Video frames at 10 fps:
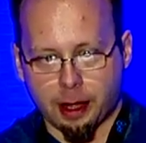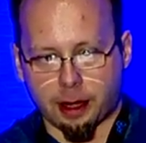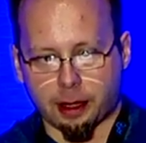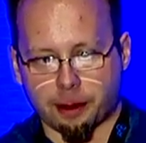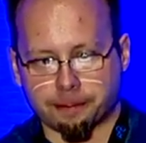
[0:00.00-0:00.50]

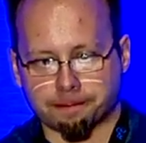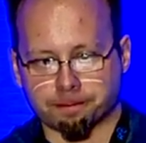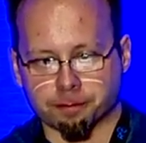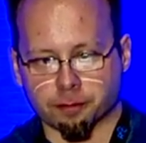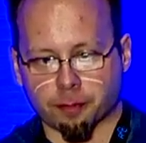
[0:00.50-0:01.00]

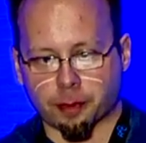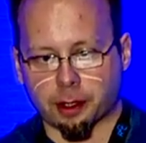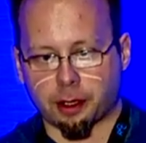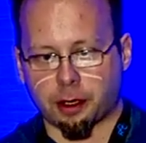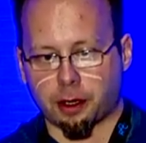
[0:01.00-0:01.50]

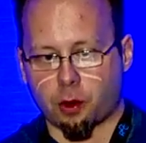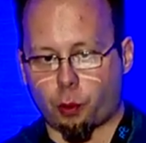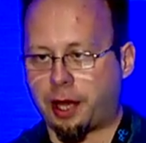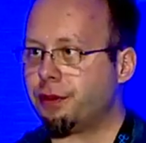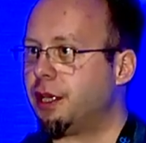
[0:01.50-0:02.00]

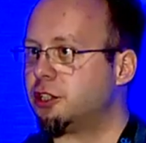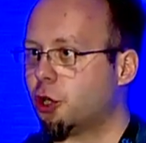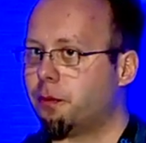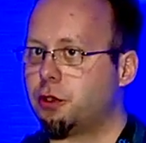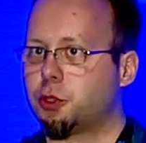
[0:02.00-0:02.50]
One thing is
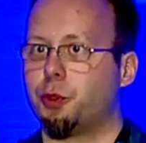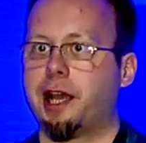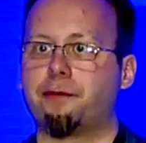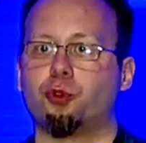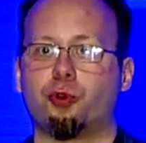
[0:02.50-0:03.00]
obvious, we
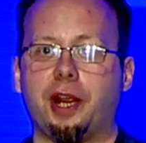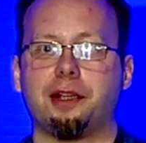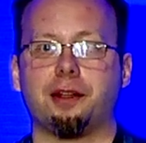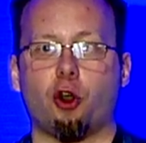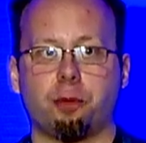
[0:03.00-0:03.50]
have to create
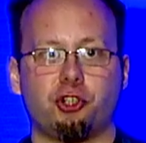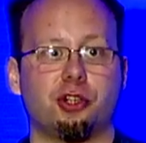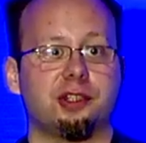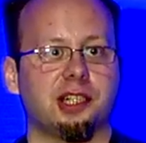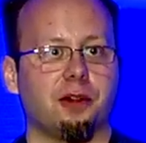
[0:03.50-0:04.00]
the object
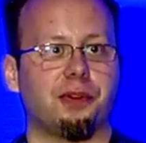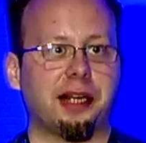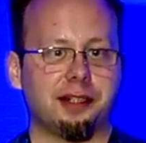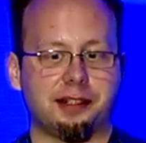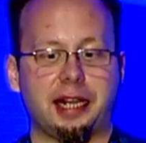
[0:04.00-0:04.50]
itself,
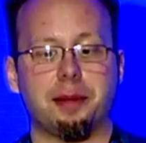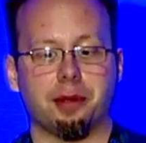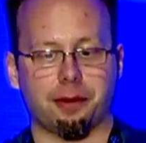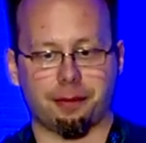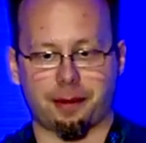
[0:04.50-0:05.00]
like the
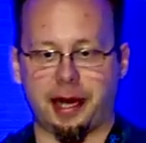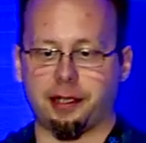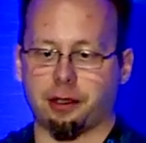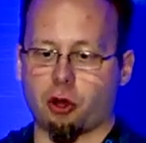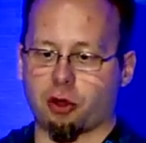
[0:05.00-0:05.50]
table,
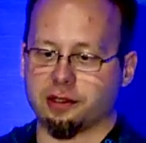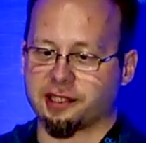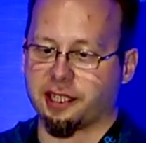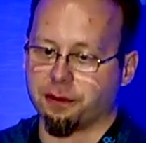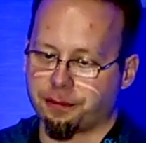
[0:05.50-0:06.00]
right? Local
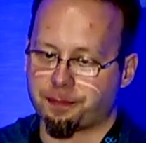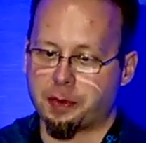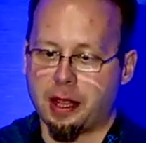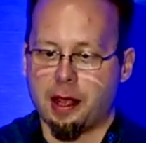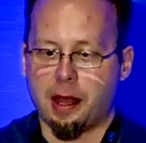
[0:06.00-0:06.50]
self.
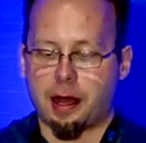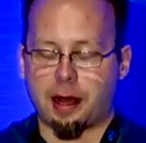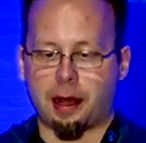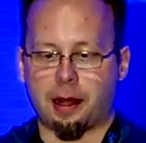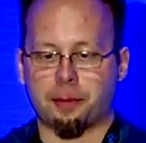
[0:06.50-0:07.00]

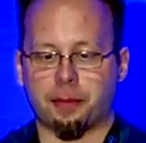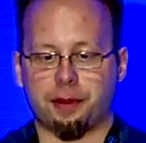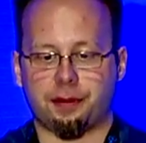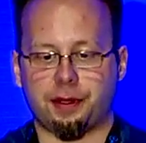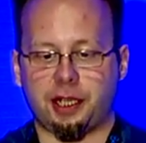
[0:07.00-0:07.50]

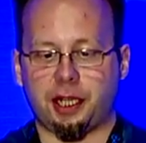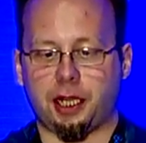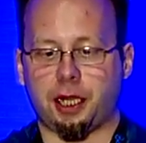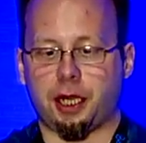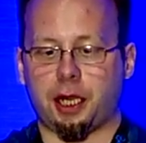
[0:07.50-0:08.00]

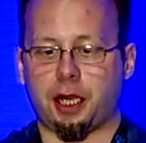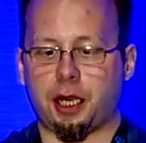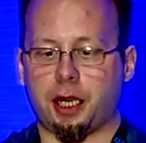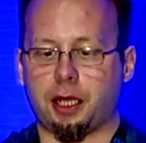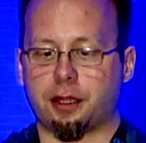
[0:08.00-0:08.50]

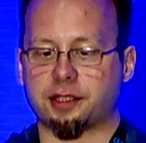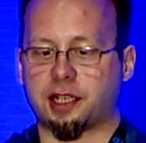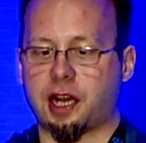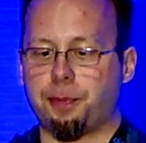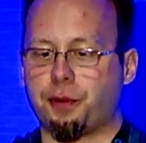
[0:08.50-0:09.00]
There's a
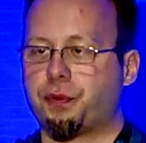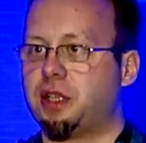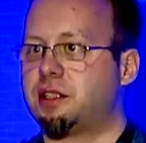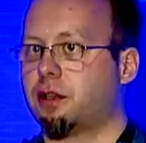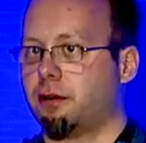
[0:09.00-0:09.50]
couple of
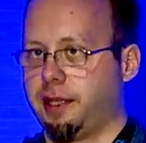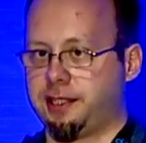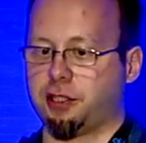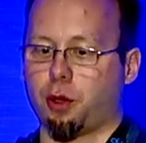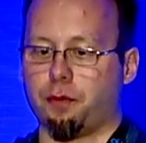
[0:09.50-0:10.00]
things that are
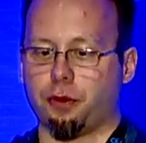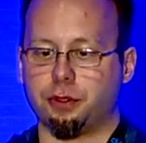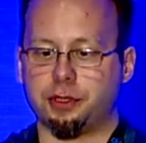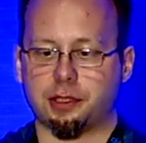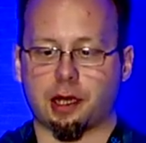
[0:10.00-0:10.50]
less
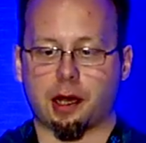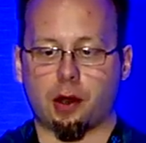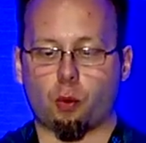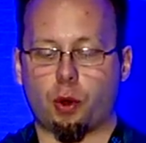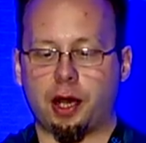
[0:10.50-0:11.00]
obvious.
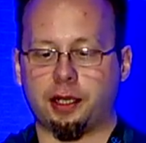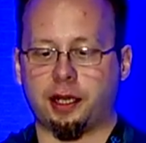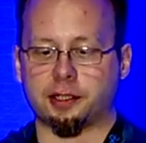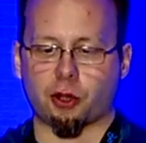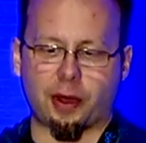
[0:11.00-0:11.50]
One
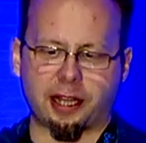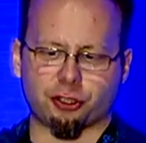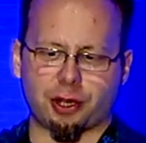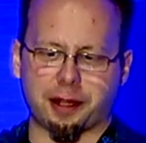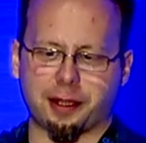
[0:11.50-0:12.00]
is, oh,
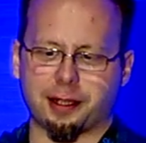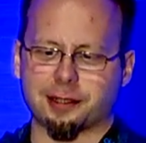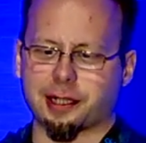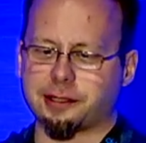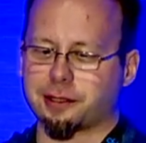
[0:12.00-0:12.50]
actually, I think these
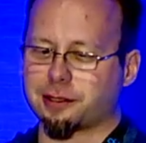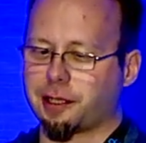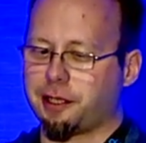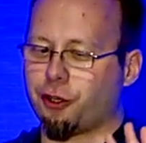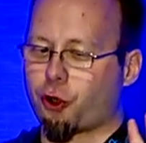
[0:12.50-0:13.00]
slides are
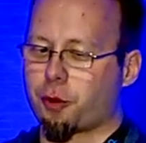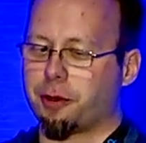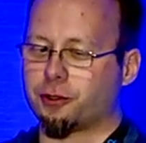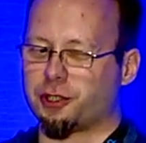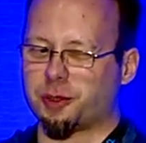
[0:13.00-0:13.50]
slightly wrong
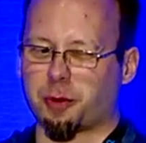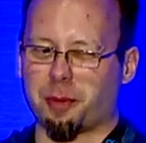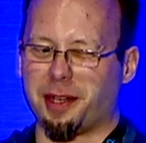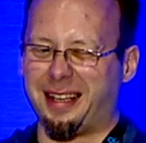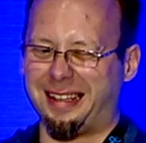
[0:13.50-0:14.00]
because there's
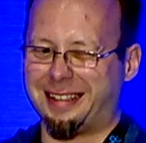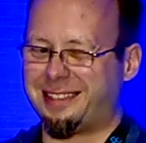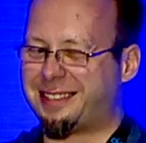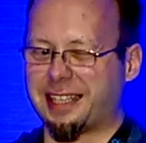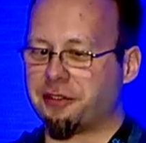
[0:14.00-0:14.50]
probably
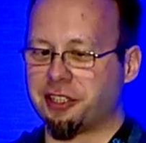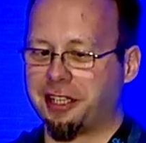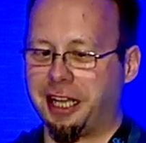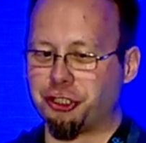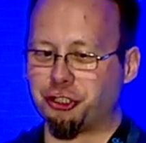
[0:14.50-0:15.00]
7
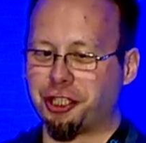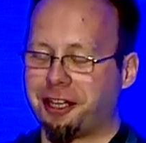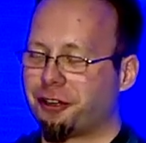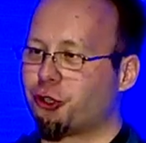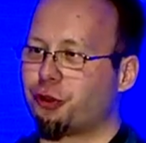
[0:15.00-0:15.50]
allocations
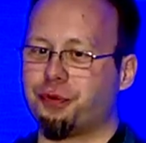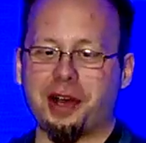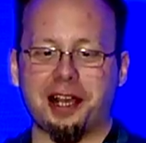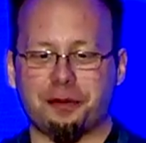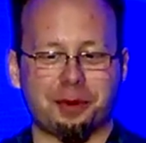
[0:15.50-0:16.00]
here, not
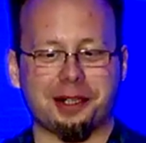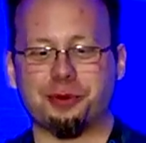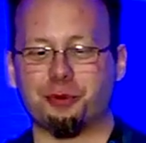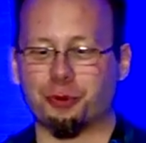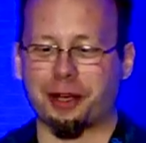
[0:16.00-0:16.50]
5,
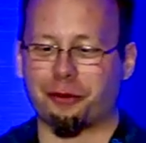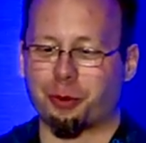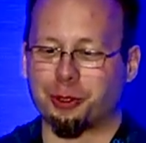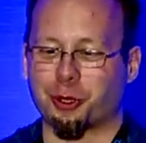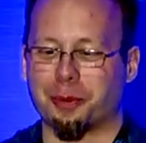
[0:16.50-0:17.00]
but whatever,
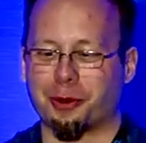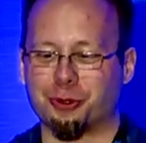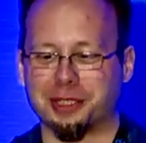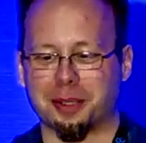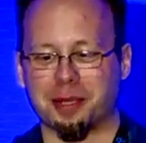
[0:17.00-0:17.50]
we'll talk about
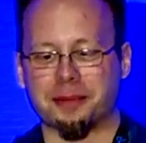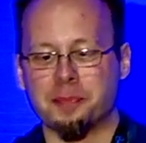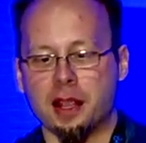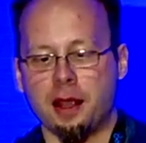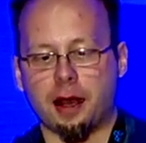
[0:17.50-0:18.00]
this in a bit.
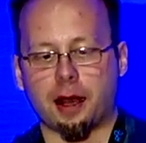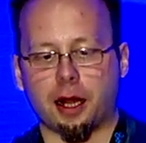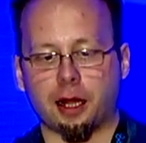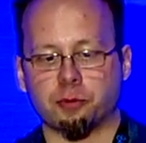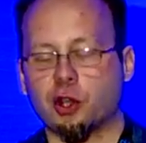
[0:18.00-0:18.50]

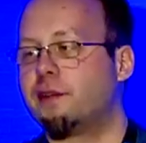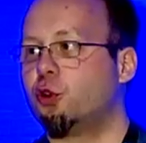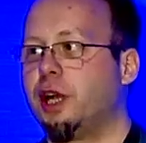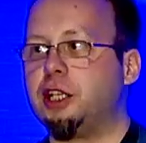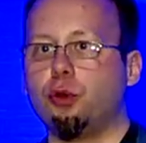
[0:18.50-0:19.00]
You have to
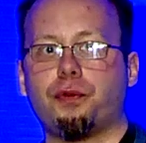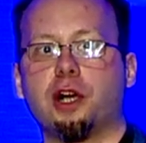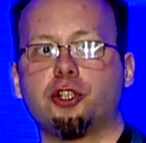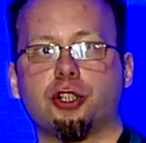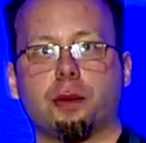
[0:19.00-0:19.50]
create new
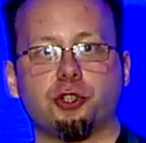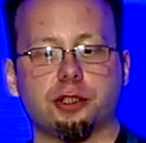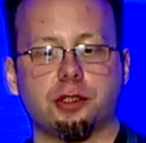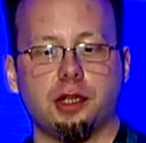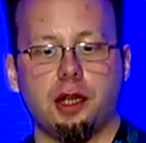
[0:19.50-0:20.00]
function
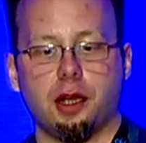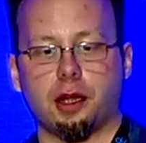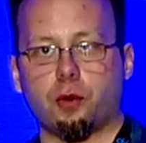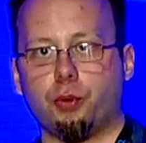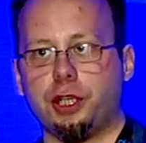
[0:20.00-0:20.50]
objects.
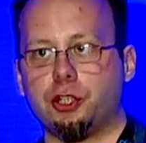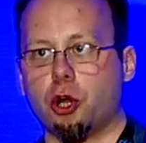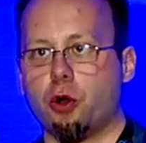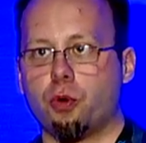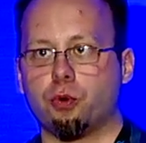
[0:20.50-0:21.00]
We
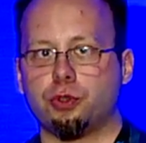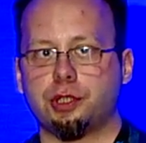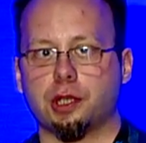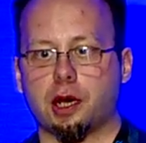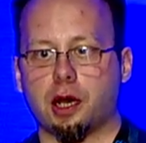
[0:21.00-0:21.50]

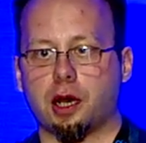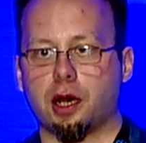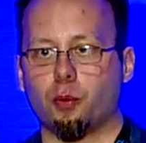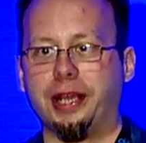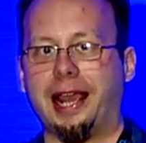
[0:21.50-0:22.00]

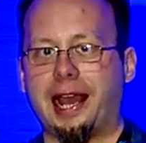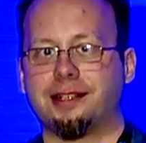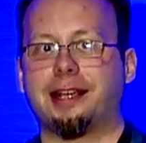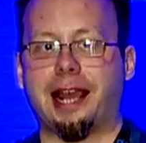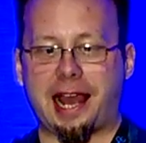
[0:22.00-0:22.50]

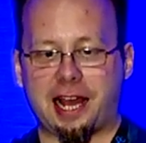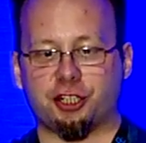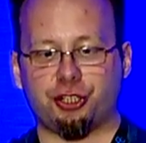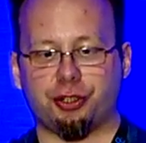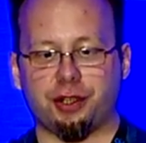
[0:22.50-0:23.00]
can't
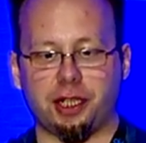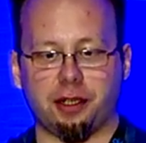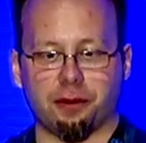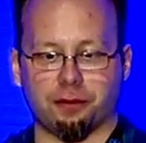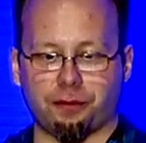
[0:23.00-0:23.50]
cache
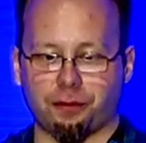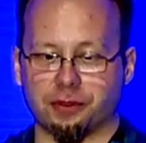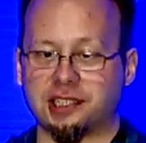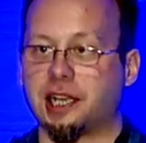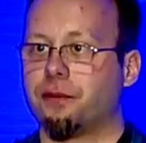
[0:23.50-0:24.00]
the
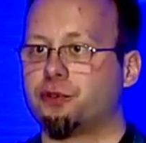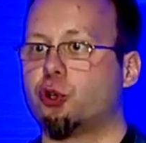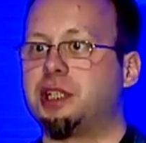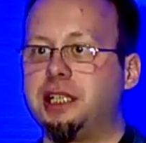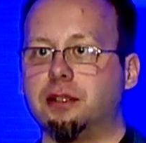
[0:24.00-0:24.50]

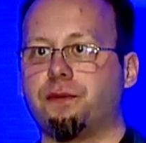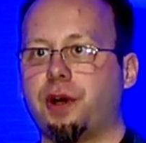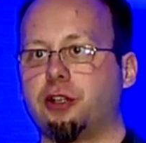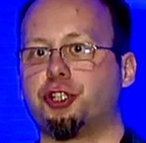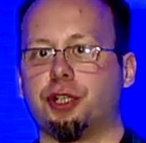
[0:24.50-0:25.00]
self.heal
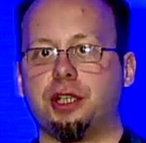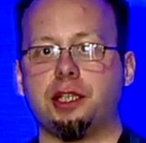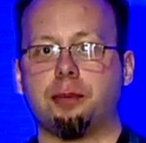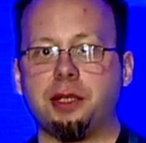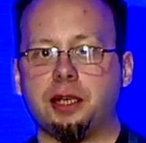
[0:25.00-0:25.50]
function
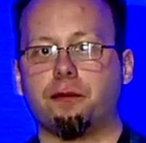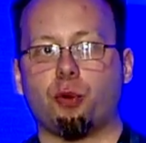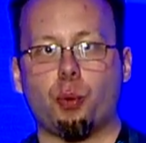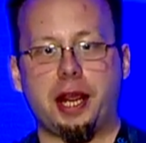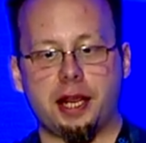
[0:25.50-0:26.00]
in a
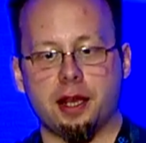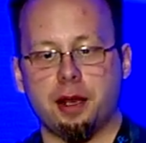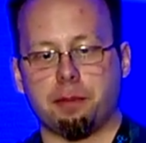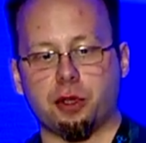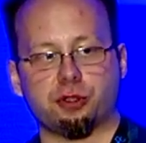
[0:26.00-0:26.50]
meaningful way
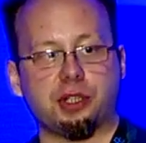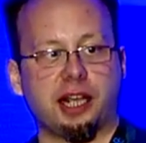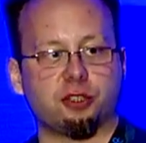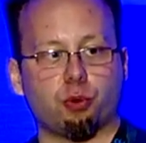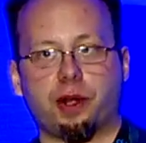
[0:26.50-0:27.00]
because it
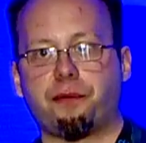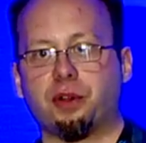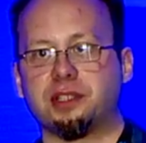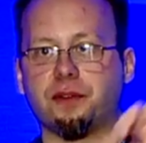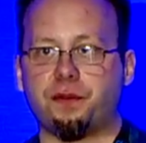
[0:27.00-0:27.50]
has to
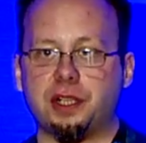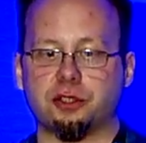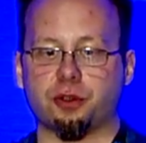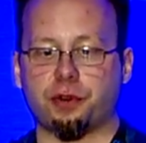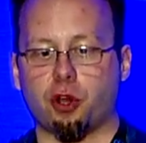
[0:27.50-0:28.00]
reference the
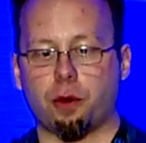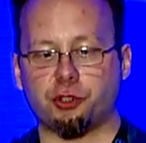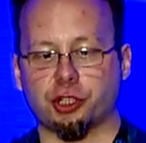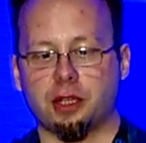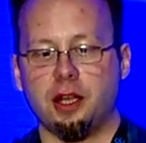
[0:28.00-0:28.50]
fields of the
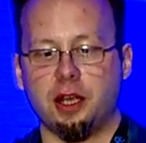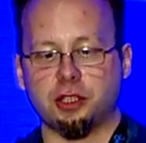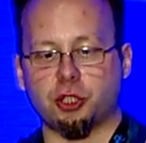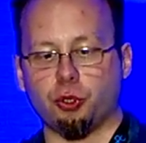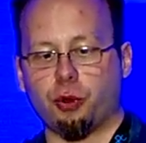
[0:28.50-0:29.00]
object.
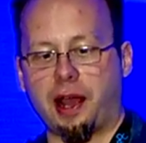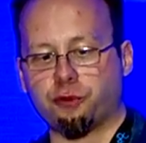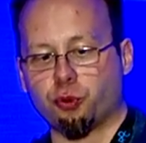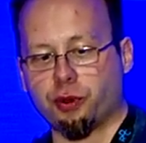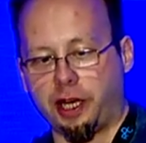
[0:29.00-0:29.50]
So you have
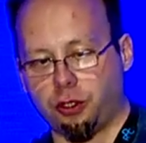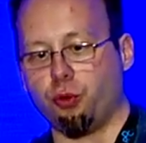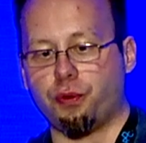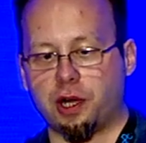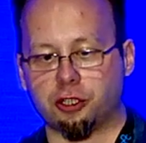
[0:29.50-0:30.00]
to create 2
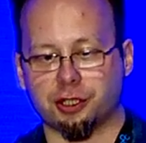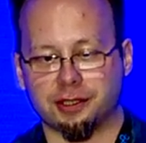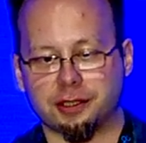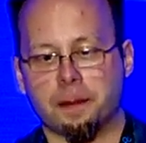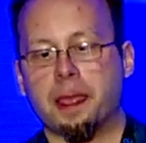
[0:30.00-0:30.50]

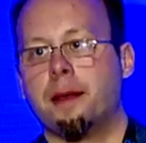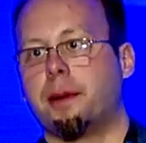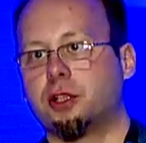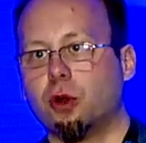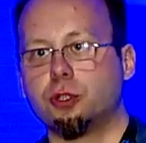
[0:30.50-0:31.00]
functions,
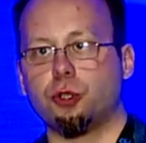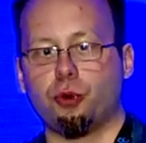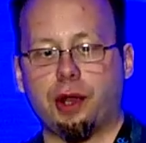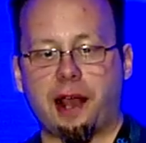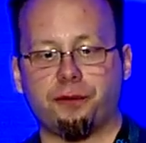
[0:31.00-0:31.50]
but also you
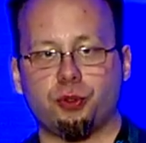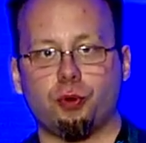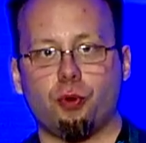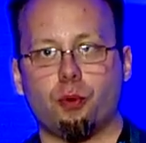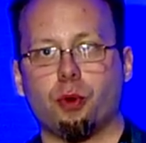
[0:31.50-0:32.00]
have
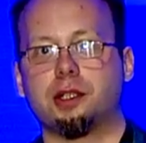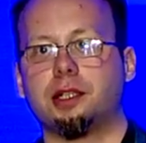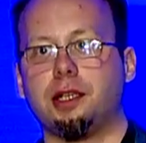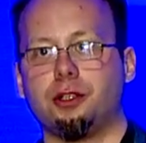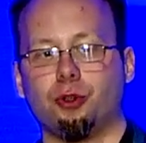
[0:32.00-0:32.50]
to, what
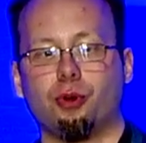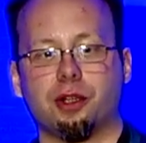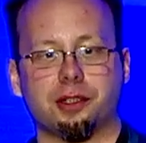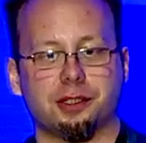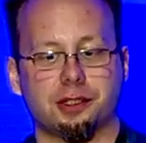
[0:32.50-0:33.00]
in
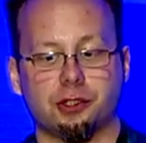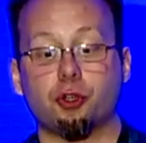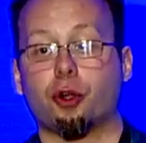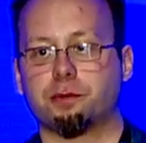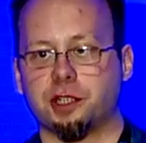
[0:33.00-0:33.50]
Lua's
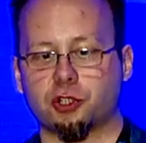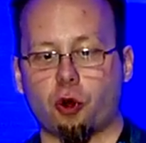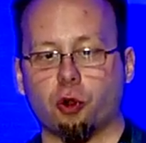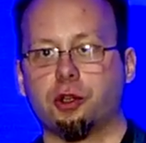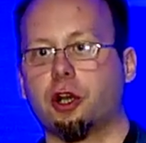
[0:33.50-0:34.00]
terms is
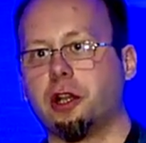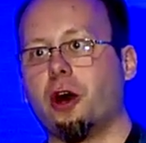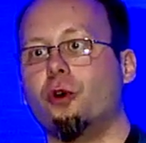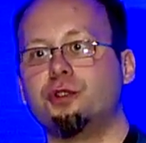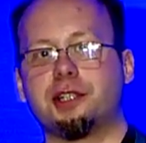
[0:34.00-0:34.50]
called
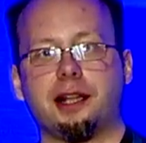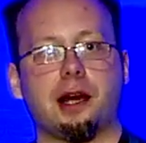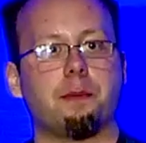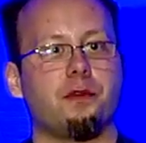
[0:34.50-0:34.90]
close and up